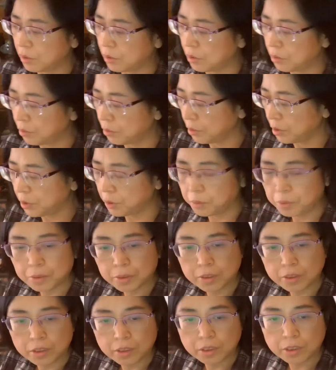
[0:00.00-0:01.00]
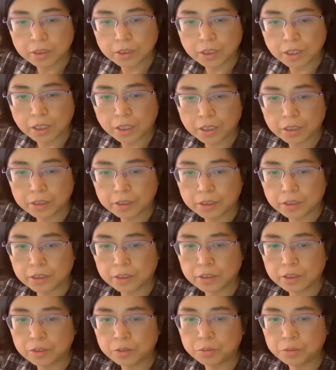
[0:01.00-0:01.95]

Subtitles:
to reduce the headache.